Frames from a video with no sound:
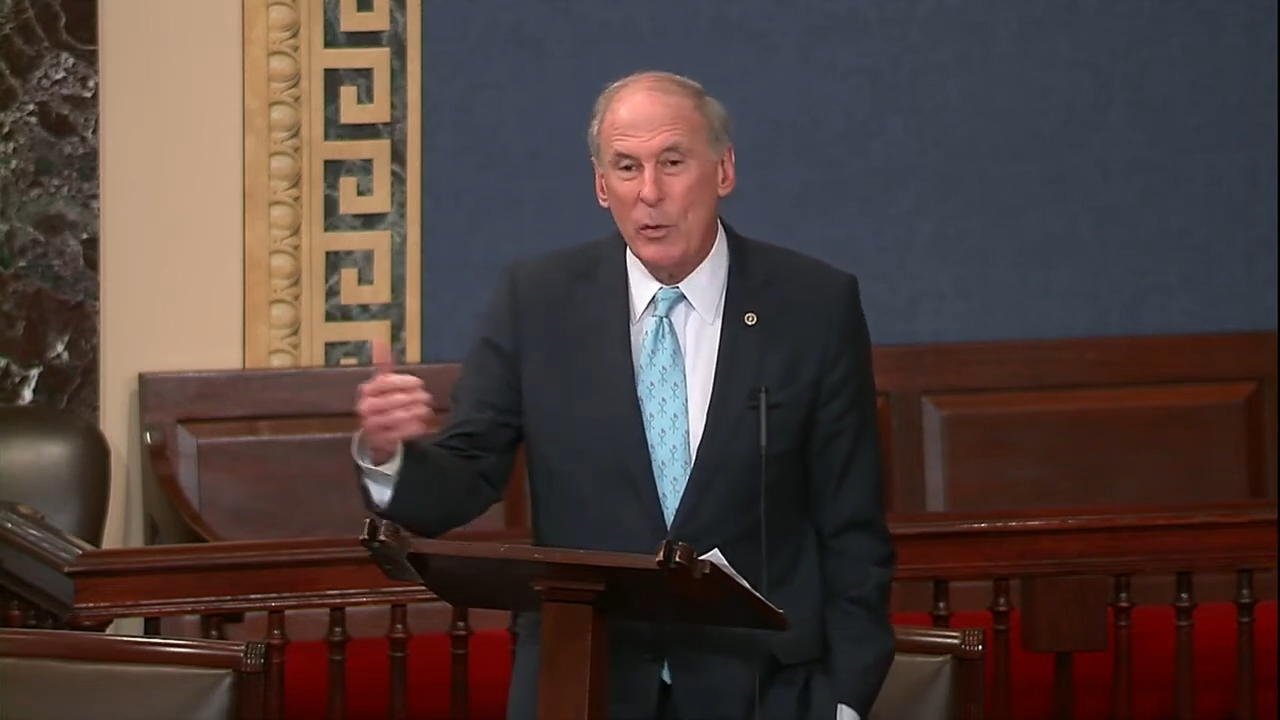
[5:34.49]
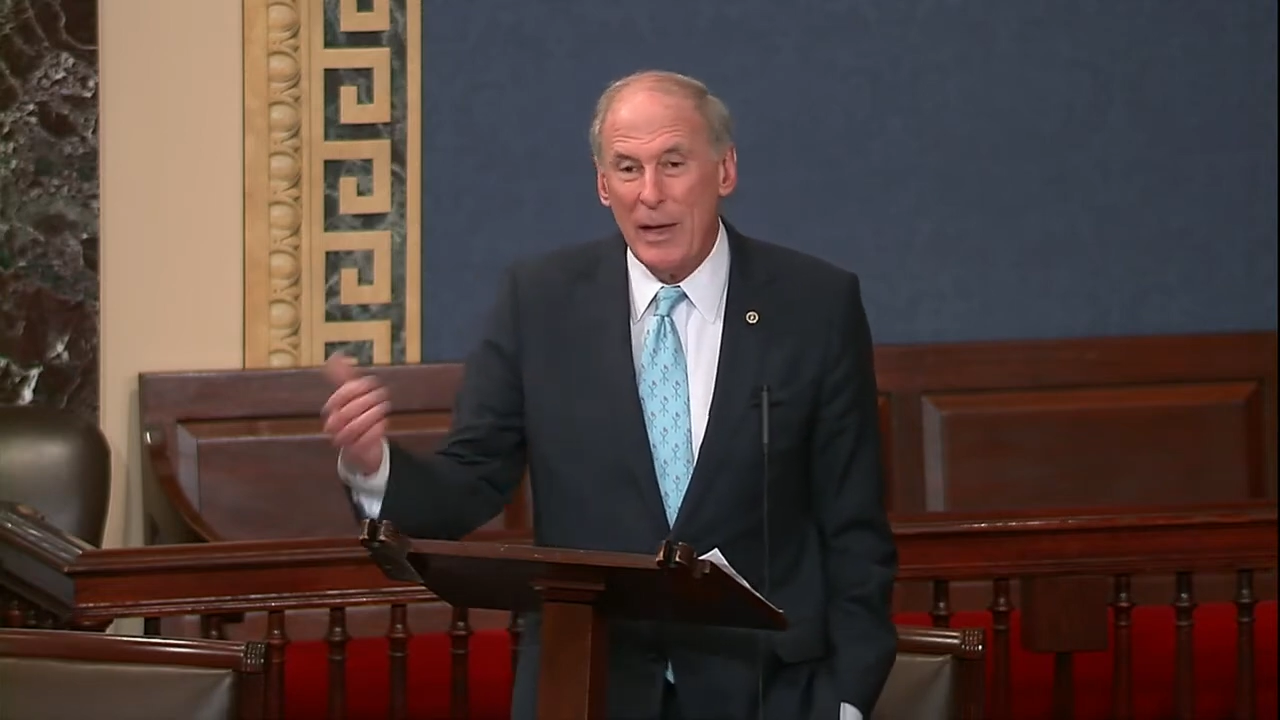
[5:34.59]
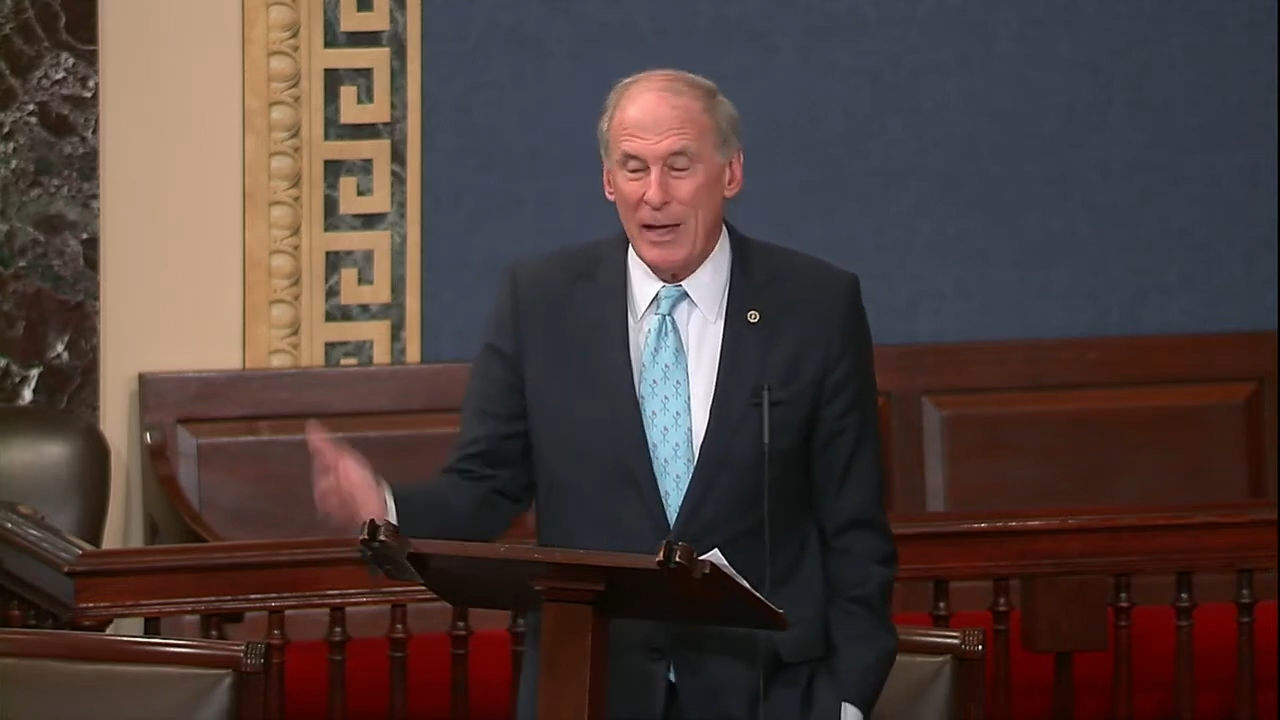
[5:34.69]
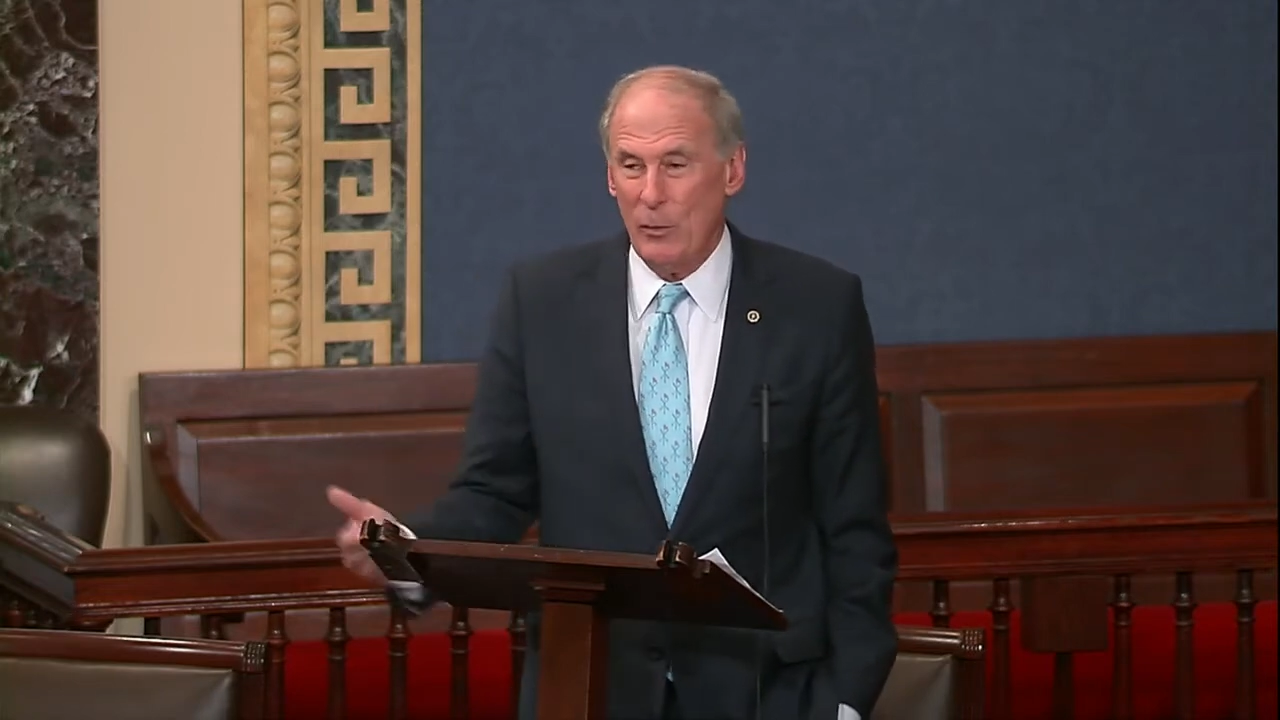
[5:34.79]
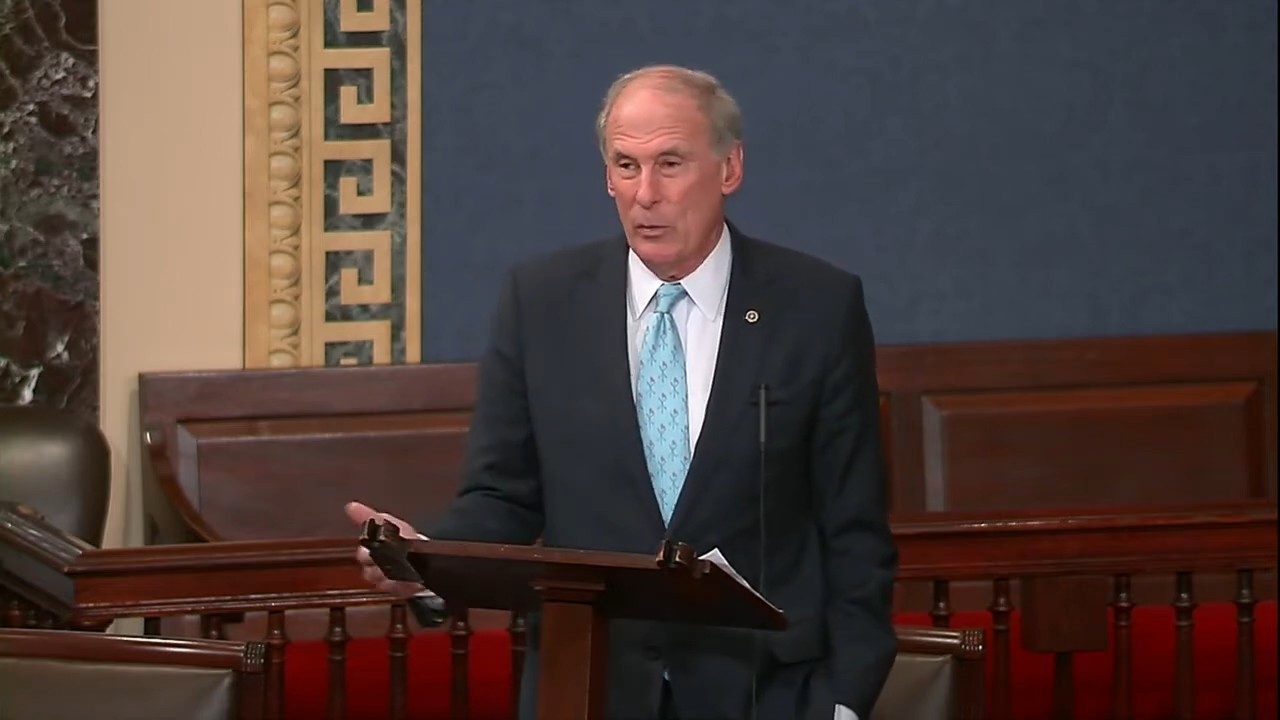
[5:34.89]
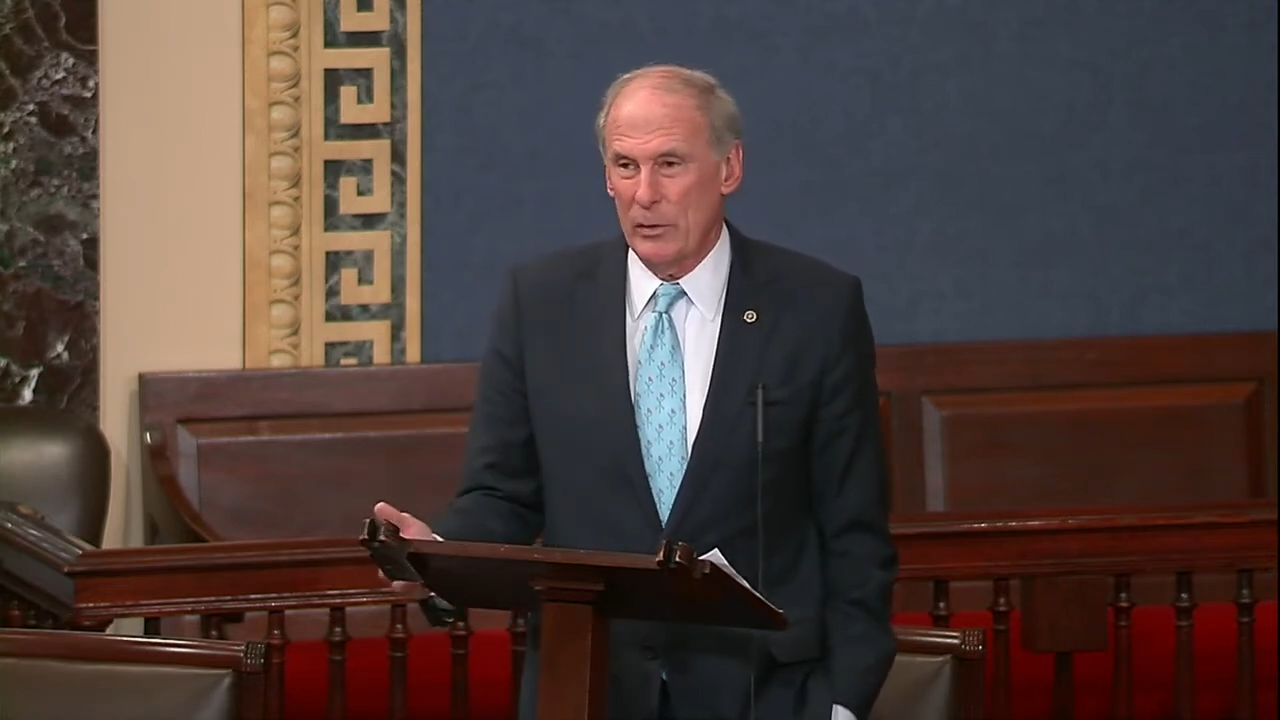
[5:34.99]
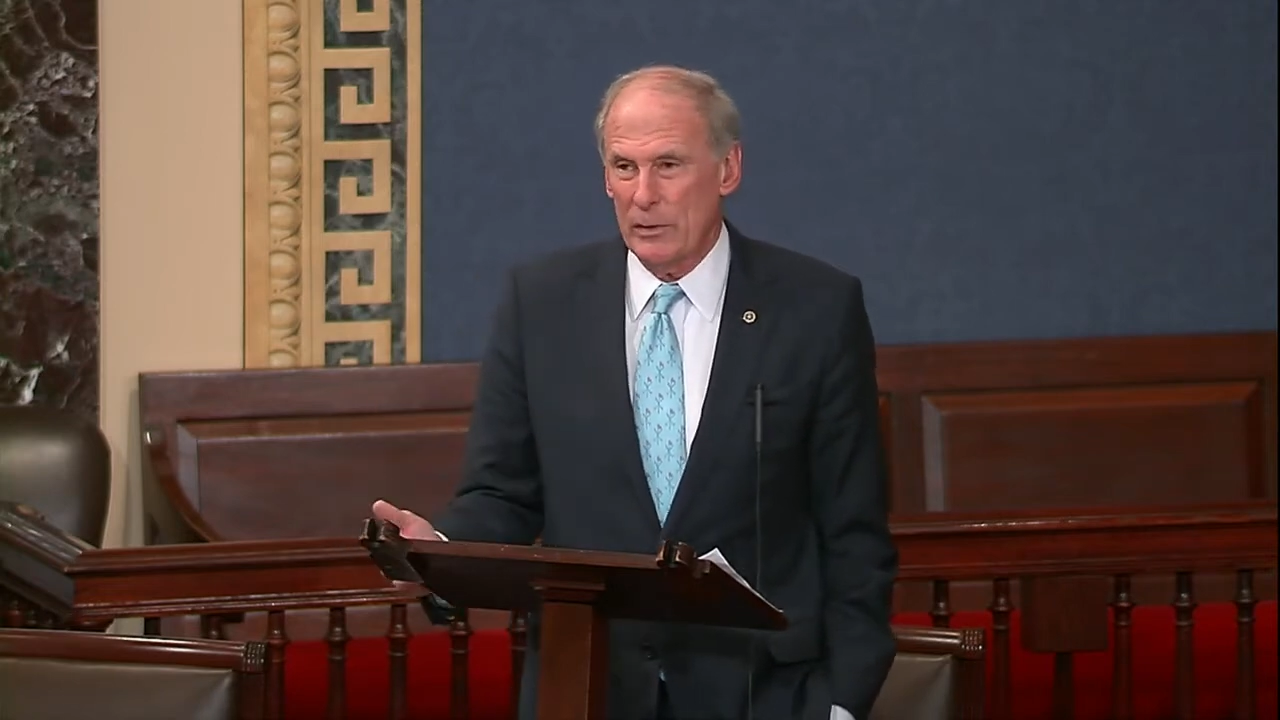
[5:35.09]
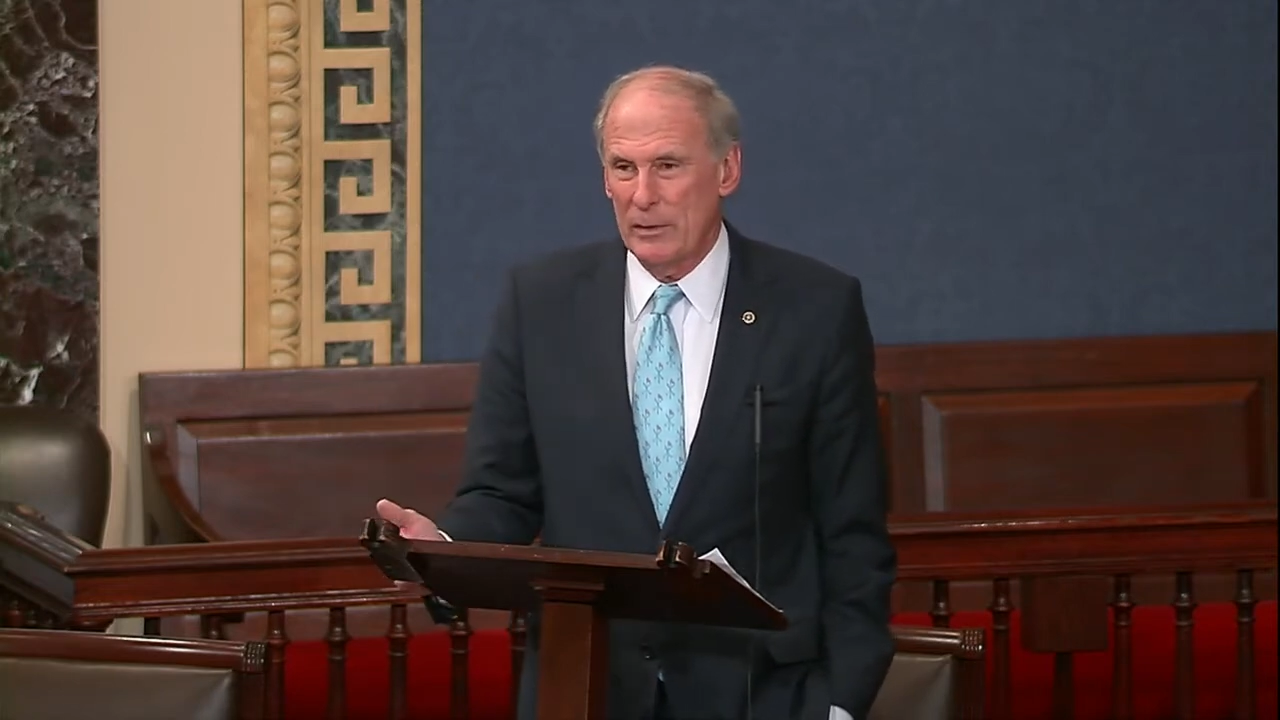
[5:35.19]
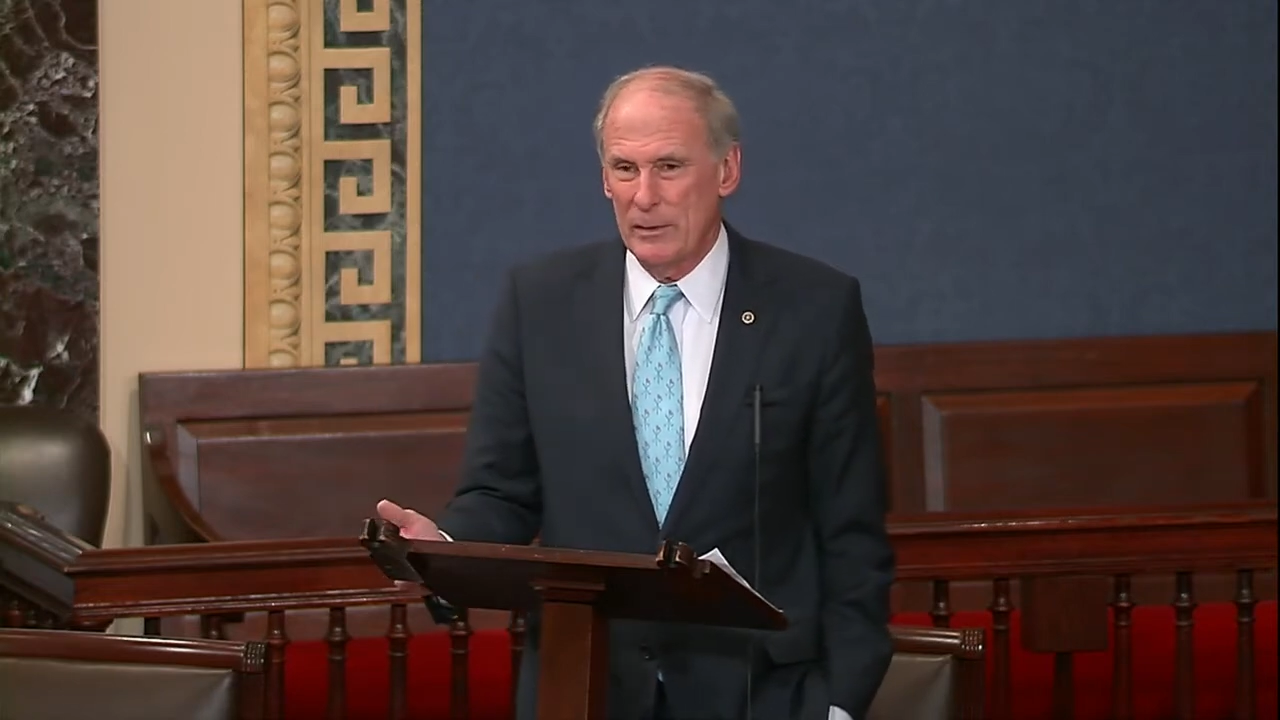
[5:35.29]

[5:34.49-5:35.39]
can't work.